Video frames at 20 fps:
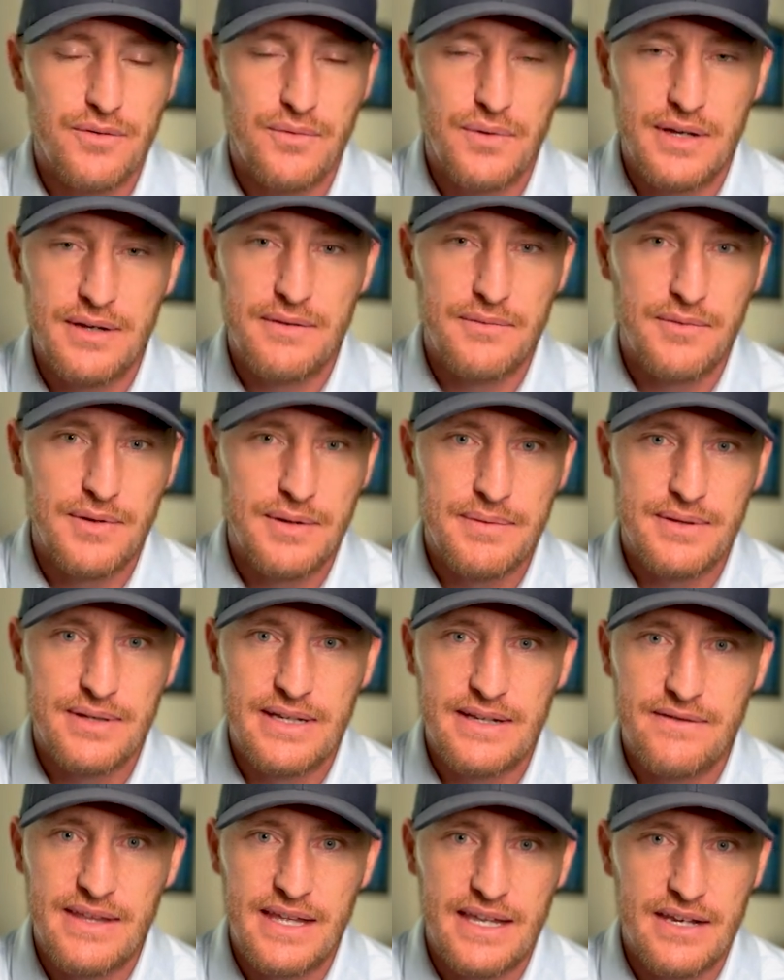We
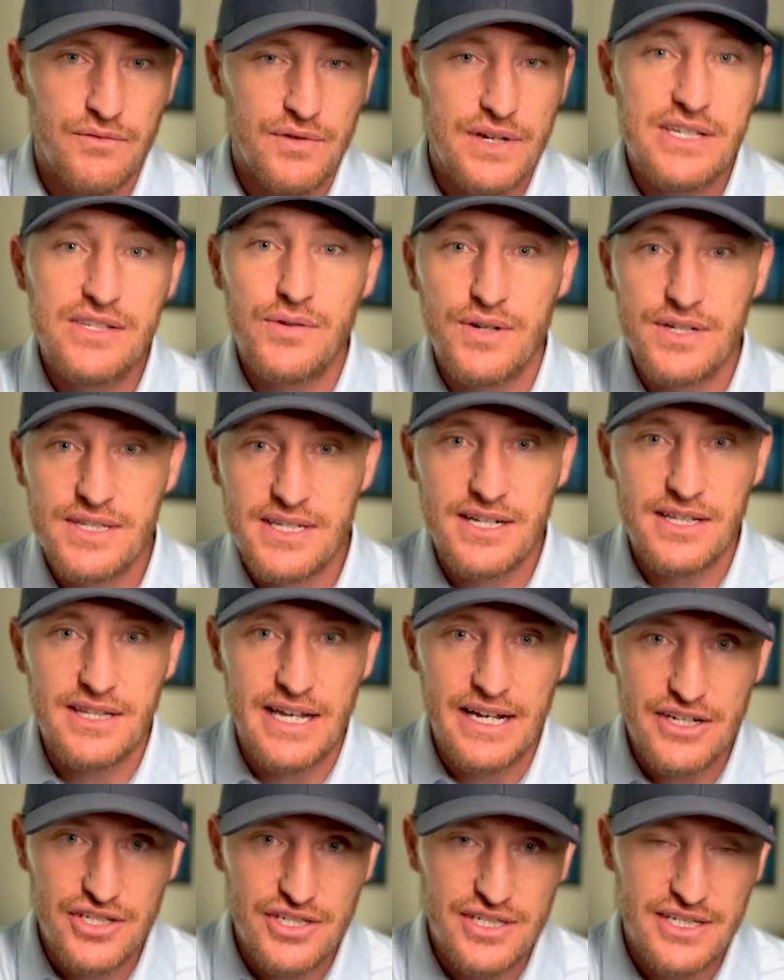believe that in resource
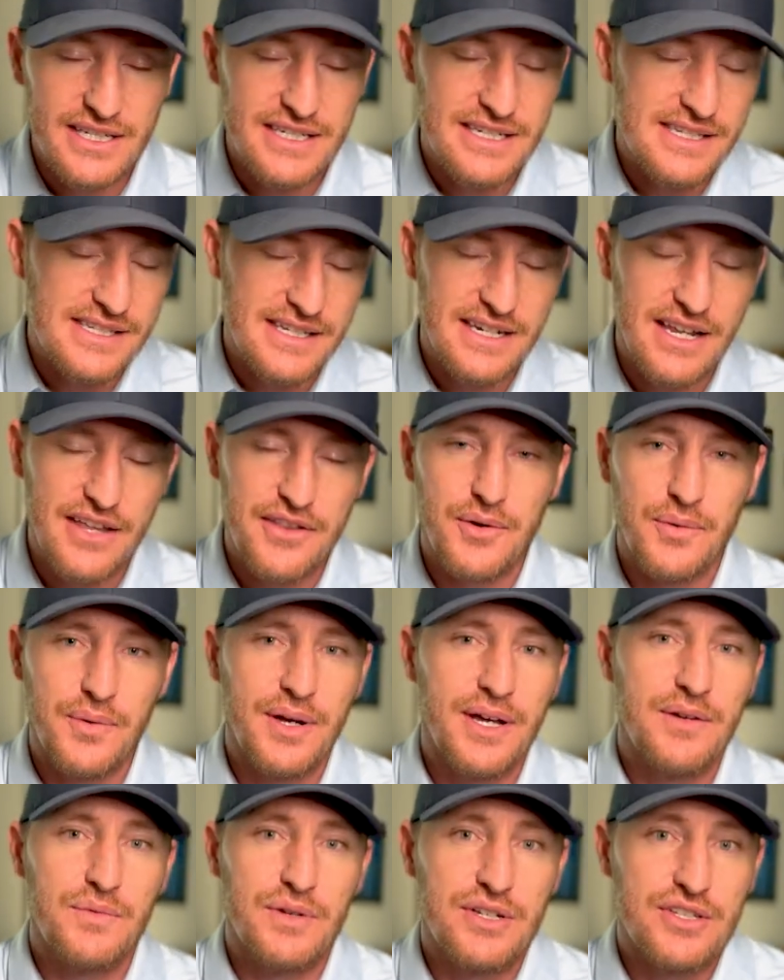collection is another
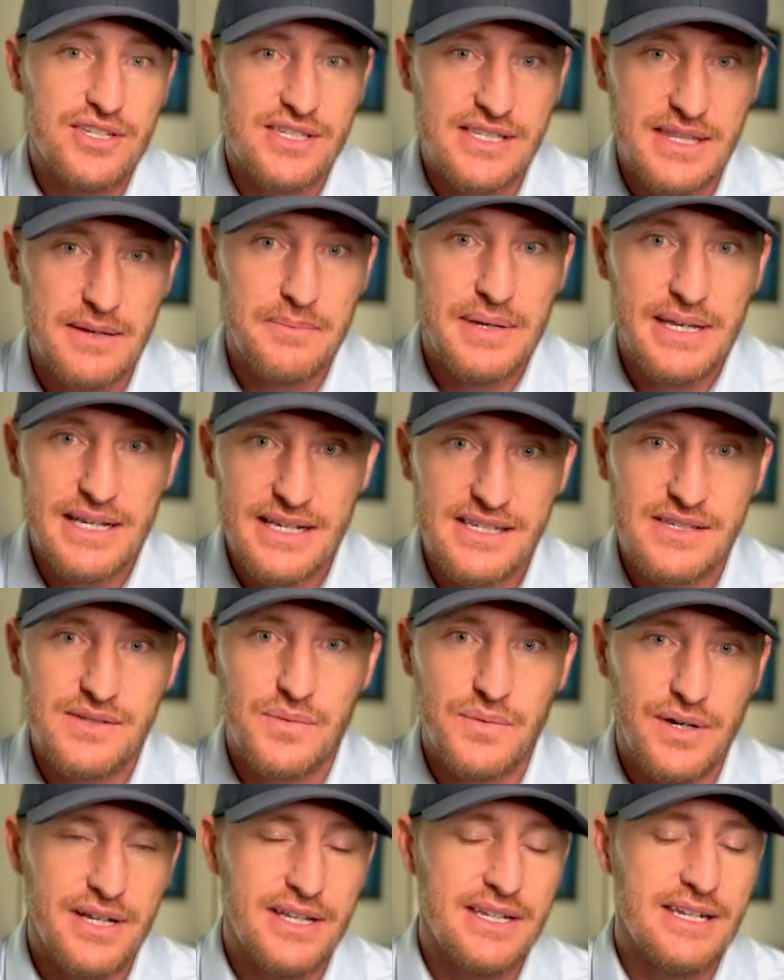one, which is the biggest
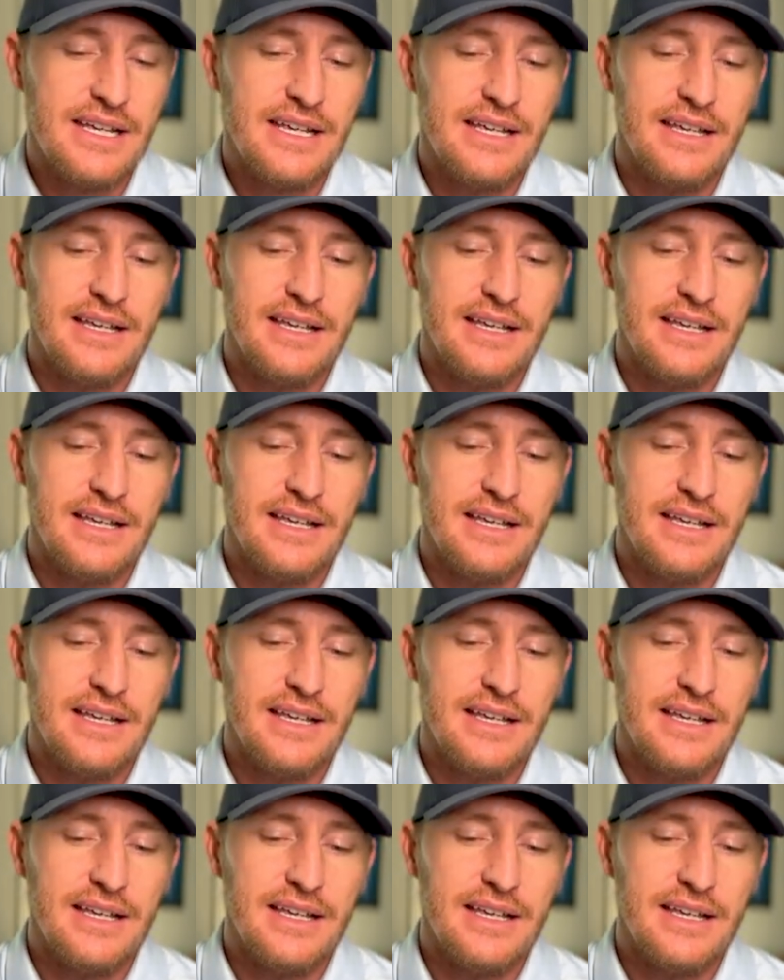one,